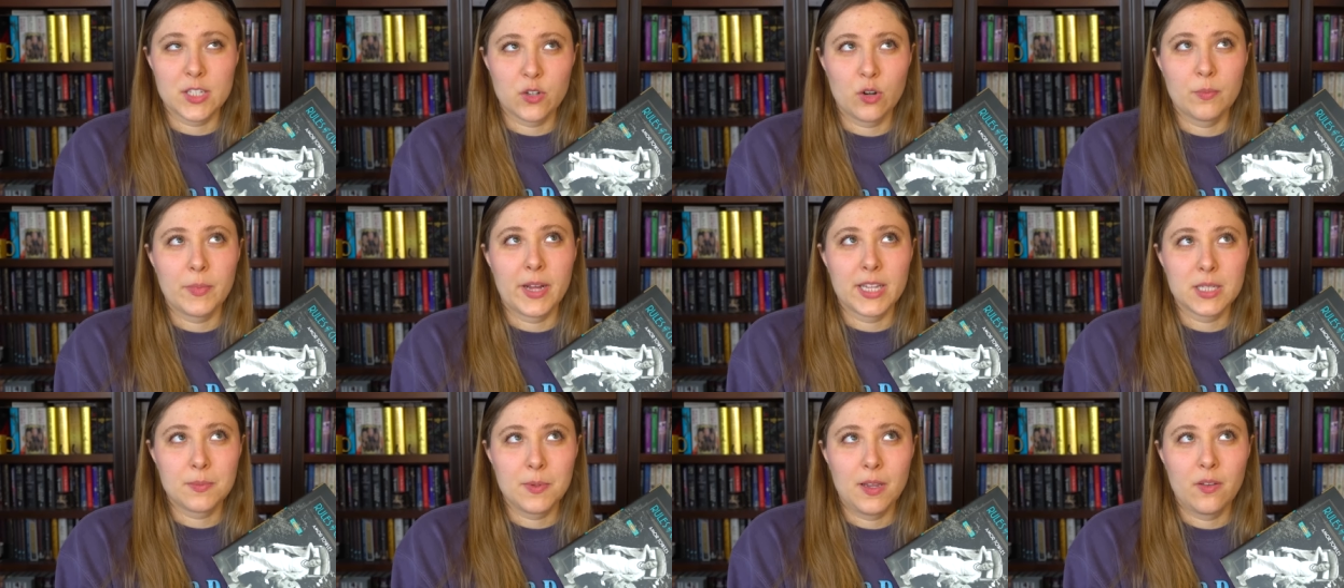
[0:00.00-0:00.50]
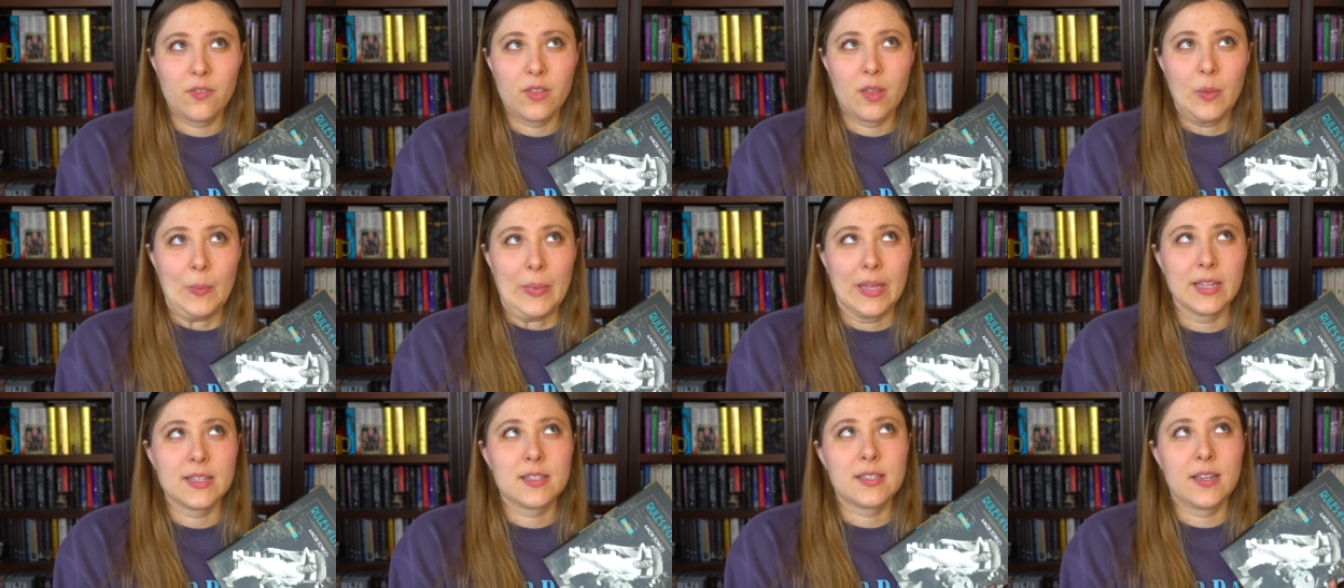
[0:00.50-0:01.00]
reminds me of
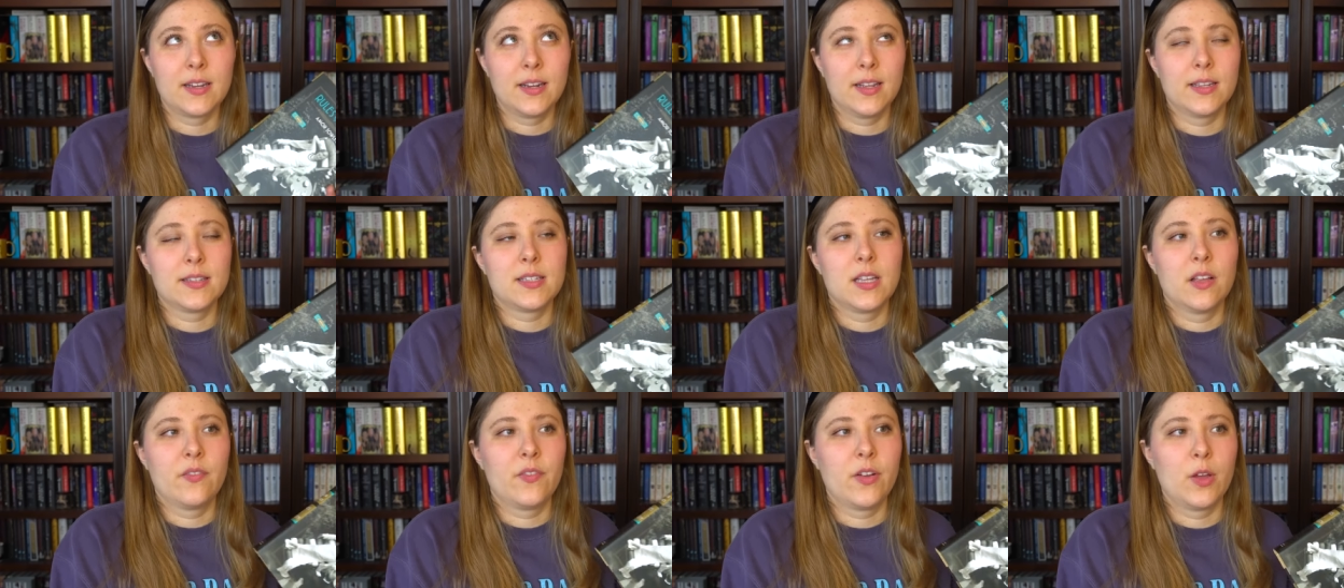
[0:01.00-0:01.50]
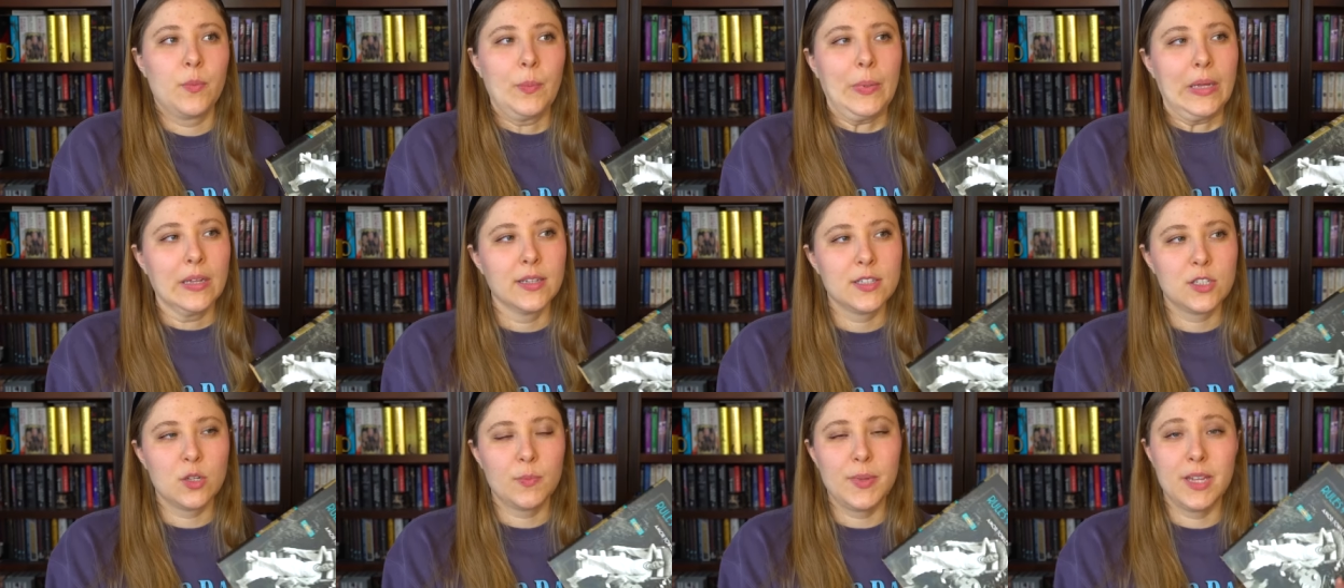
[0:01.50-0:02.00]
them, it's setting itself up
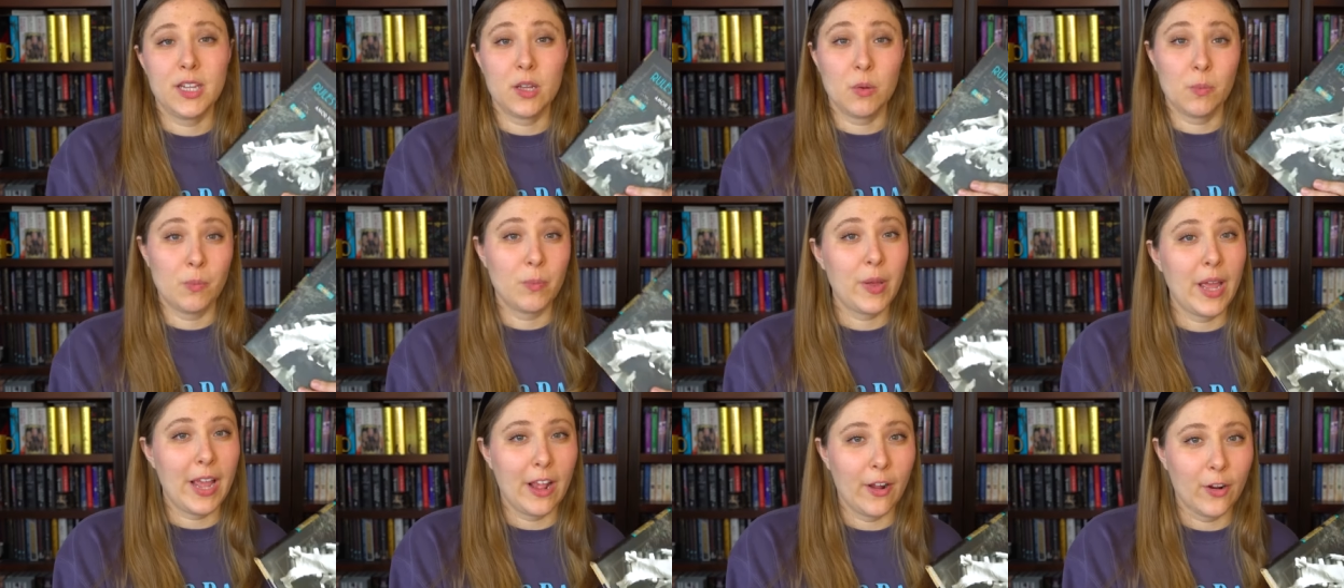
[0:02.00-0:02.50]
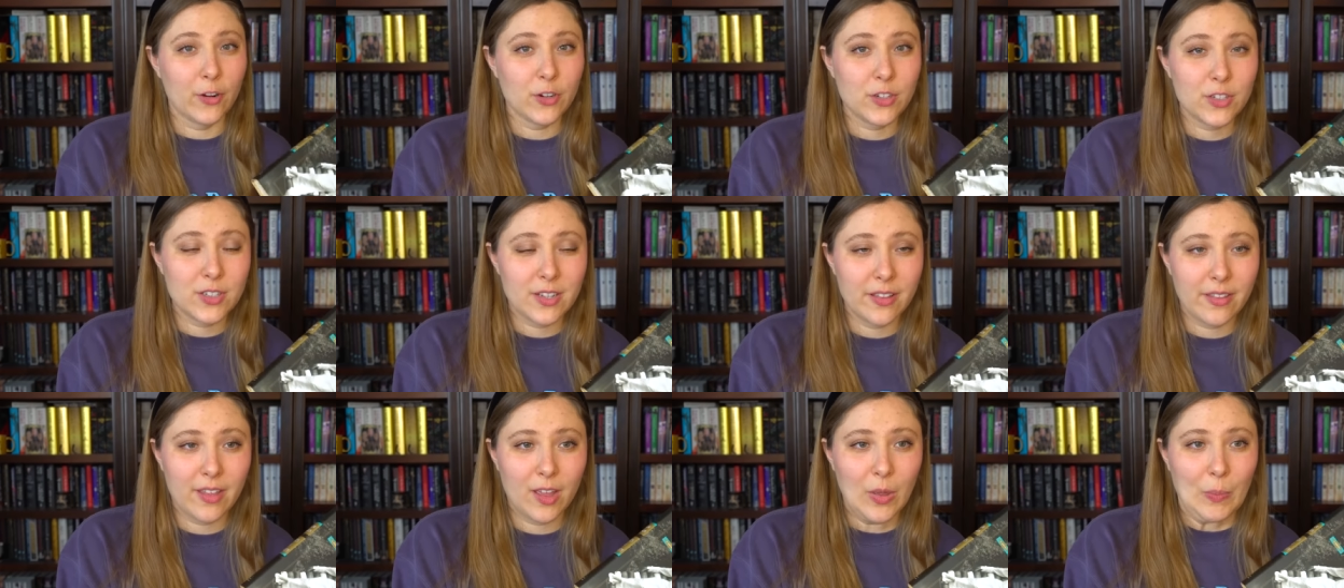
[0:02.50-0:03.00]
to be compared
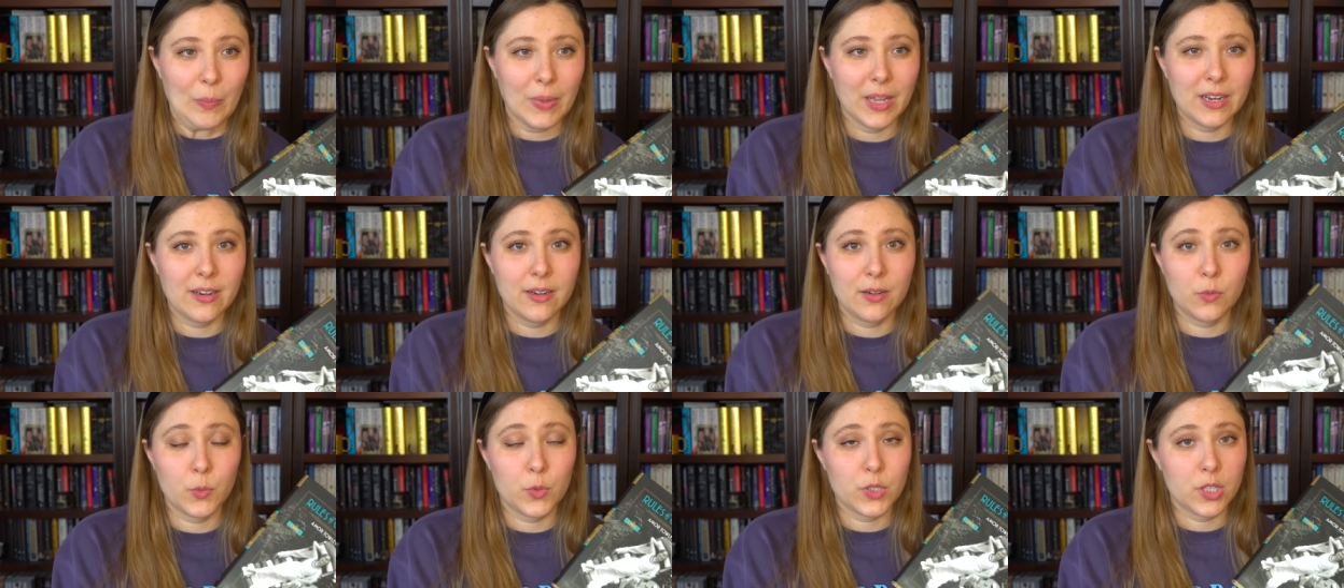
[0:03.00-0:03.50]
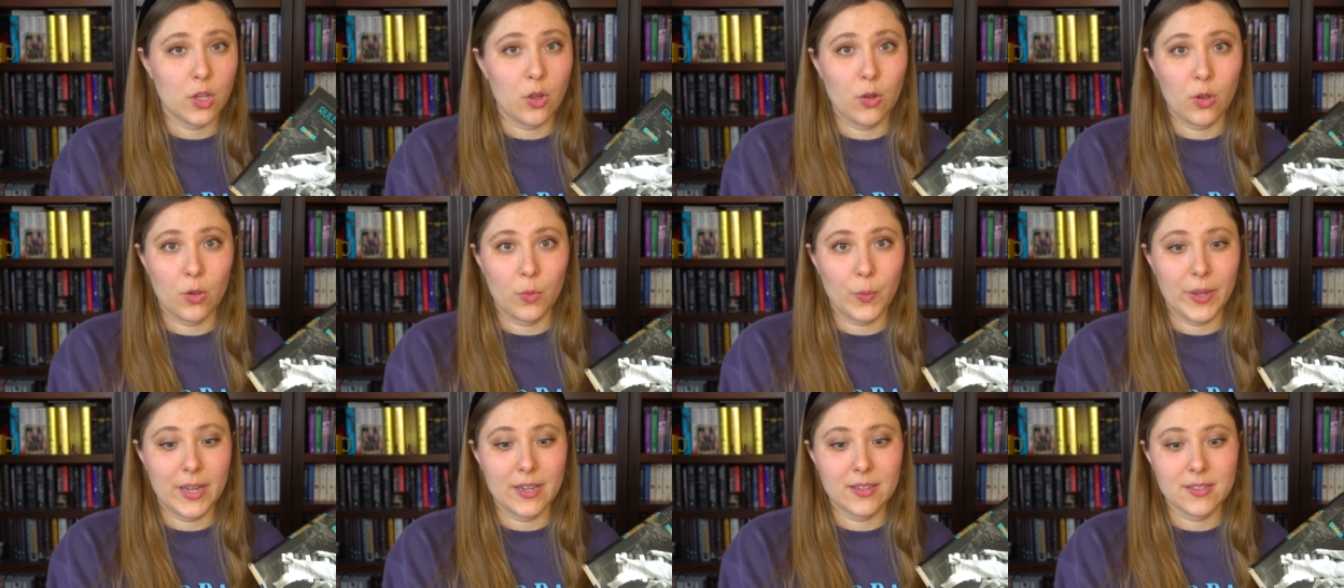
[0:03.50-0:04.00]
to them, and it will
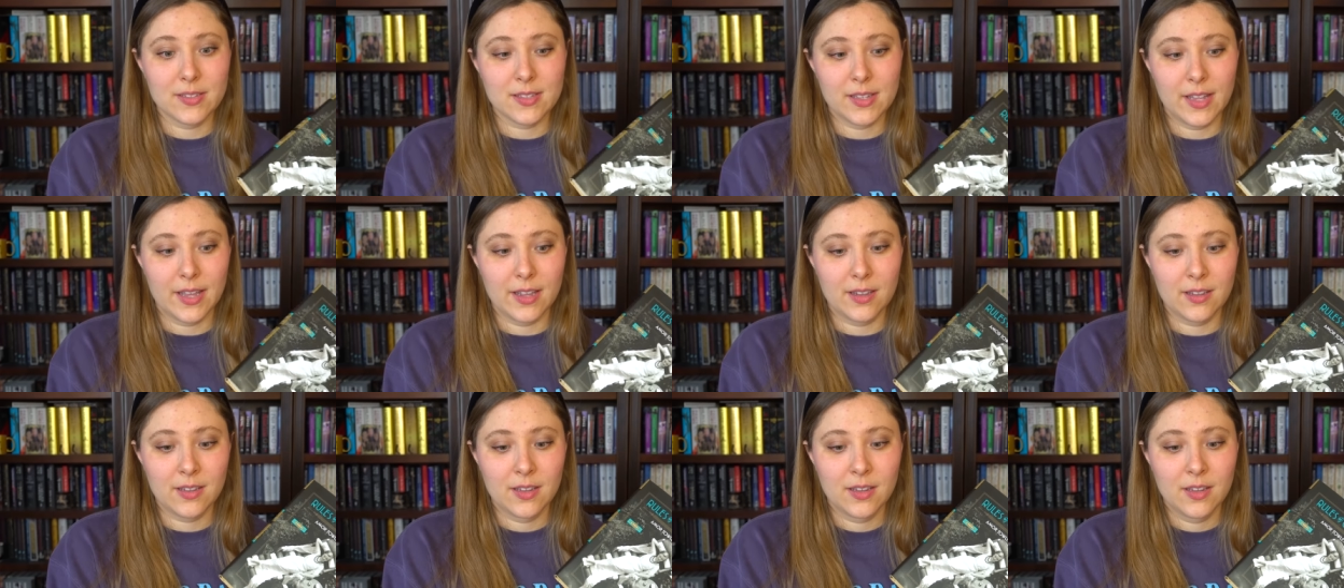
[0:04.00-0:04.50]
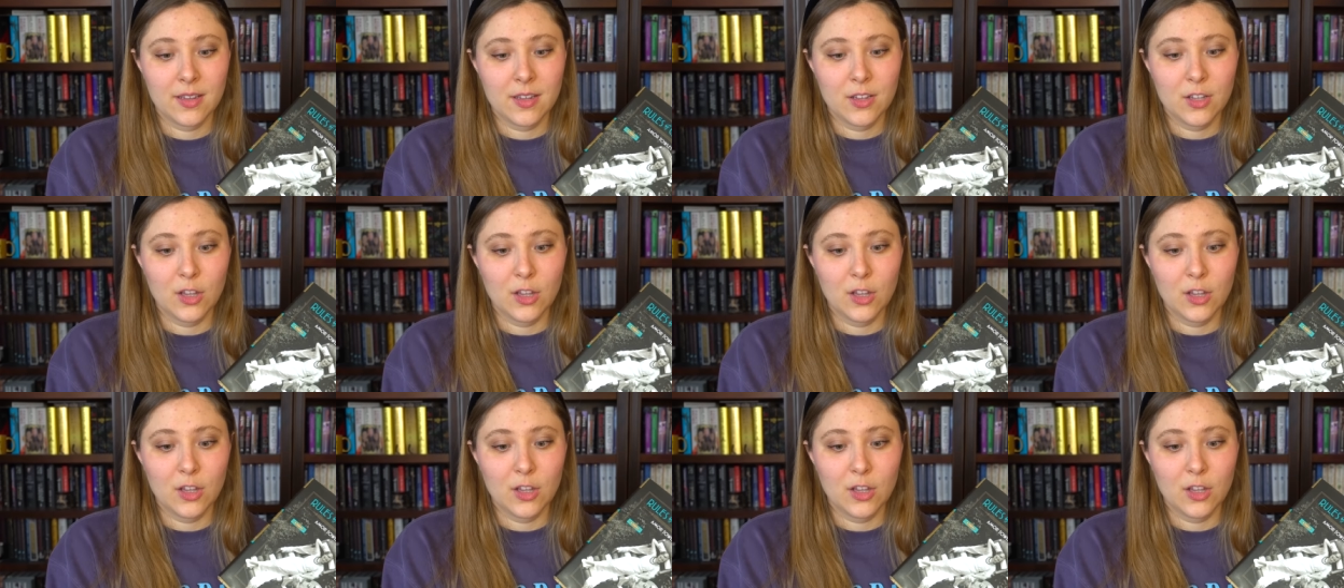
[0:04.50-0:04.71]
always, like,